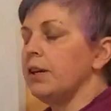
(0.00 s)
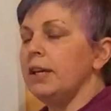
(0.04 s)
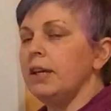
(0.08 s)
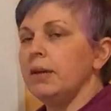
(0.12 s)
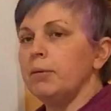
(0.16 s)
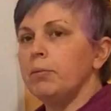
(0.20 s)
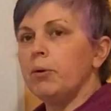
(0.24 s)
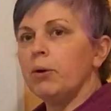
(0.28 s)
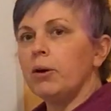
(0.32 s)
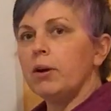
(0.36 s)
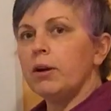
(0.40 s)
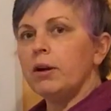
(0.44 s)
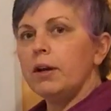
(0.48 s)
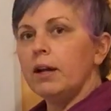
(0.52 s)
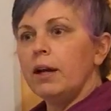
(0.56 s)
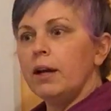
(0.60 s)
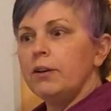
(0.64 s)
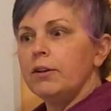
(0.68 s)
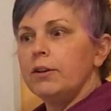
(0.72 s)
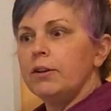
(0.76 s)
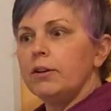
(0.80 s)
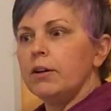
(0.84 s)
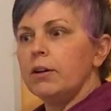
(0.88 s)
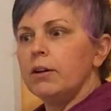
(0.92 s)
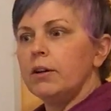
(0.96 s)
keyboard
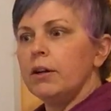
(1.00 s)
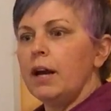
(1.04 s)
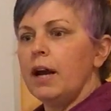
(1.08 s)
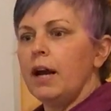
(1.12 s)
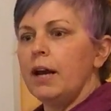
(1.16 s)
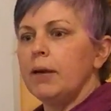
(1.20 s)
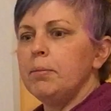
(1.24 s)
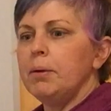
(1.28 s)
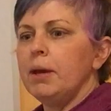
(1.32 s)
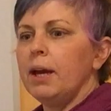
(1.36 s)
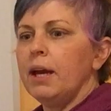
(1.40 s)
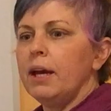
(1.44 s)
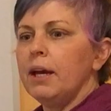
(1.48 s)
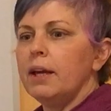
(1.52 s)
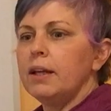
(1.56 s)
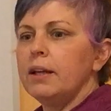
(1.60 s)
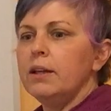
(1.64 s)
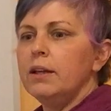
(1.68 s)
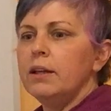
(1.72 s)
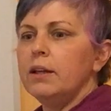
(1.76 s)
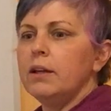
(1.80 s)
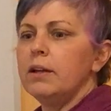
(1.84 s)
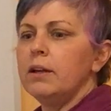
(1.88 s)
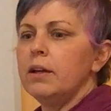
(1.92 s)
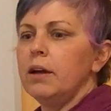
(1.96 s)
on your
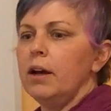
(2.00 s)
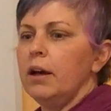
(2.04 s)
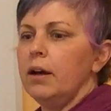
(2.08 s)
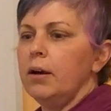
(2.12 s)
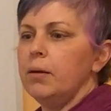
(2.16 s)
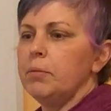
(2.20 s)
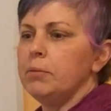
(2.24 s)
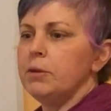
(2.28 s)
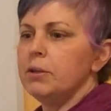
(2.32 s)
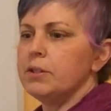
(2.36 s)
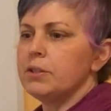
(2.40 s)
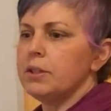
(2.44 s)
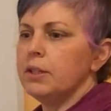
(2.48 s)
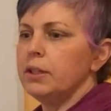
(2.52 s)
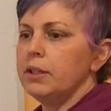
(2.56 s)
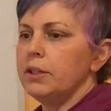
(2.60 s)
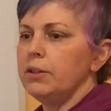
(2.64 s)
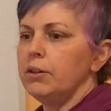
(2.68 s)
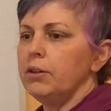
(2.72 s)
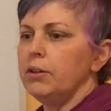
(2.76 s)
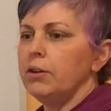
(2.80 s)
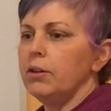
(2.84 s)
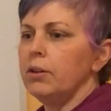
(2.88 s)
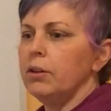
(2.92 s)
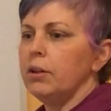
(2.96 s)
iPad, there's a
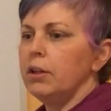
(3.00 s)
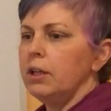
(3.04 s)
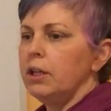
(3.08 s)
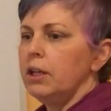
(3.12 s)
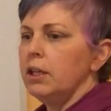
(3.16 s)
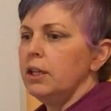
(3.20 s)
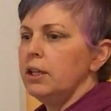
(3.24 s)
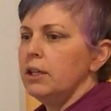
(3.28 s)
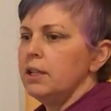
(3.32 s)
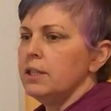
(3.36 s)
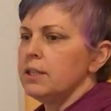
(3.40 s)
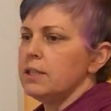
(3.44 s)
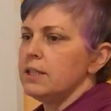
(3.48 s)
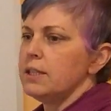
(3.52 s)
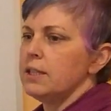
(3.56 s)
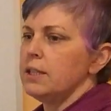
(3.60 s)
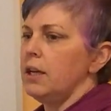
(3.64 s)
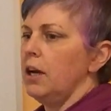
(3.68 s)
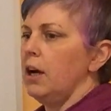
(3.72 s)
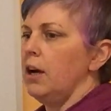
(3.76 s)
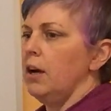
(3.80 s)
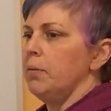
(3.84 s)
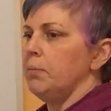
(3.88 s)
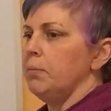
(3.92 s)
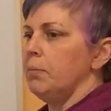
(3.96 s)
little
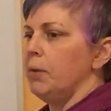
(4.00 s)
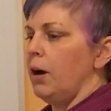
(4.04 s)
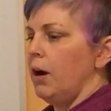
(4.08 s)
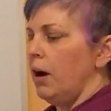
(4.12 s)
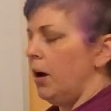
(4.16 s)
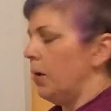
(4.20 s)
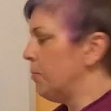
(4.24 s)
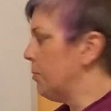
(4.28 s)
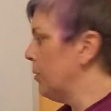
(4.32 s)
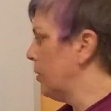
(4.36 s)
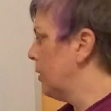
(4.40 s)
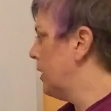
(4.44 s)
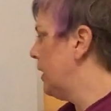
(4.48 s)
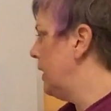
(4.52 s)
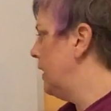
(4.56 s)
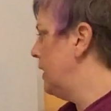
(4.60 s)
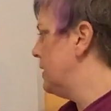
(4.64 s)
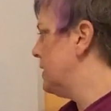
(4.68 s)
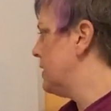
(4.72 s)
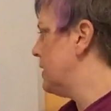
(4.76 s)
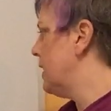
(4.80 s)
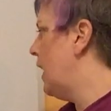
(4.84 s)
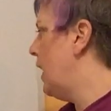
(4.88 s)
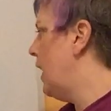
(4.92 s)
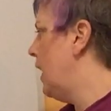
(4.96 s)

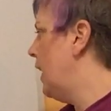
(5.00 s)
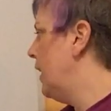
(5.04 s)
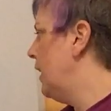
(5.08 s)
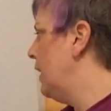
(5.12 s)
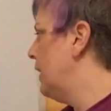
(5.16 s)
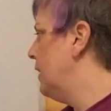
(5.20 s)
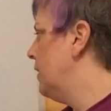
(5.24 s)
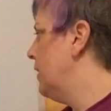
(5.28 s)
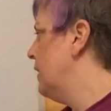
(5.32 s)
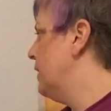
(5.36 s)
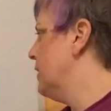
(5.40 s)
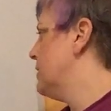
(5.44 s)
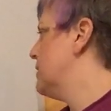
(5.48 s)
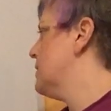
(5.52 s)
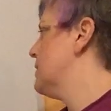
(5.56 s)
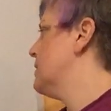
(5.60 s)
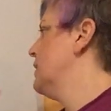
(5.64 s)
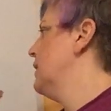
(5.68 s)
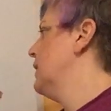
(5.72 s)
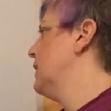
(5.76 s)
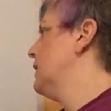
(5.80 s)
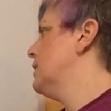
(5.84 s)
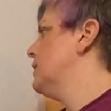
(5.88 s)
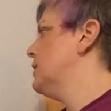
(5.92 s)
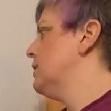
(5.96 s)
uppercase I that's
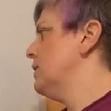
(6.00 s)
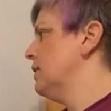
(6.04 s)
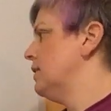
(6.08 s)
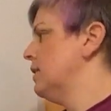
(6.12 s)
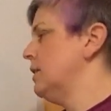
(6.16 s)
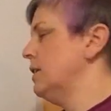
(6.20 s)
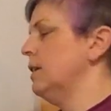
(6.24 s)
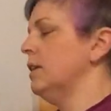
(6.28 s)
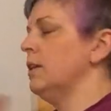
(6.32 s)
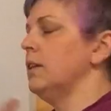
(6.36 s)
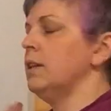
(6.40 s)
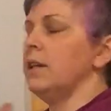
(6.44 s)
slanted.